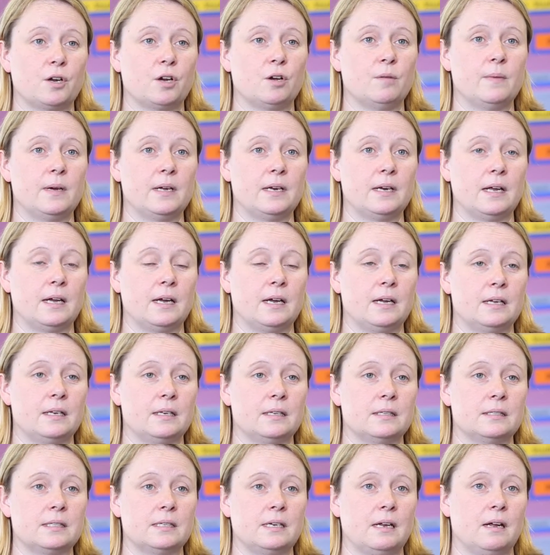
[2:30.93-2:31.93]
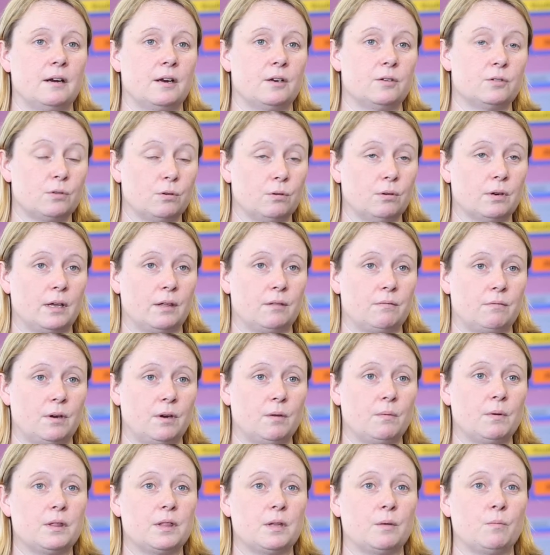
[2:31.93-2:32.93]
come in and sit down and talk it
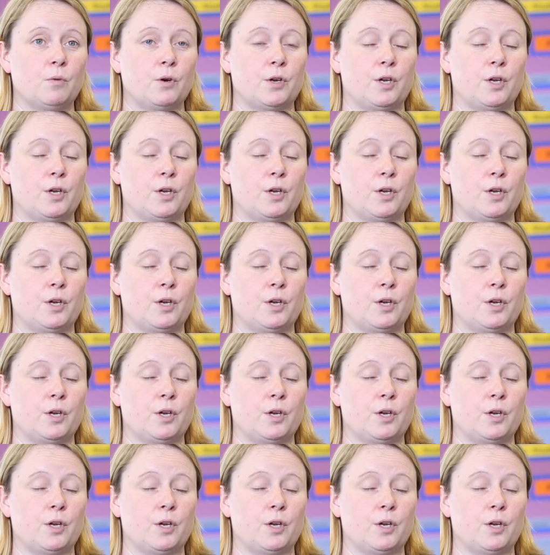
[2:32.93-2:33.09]
through with them,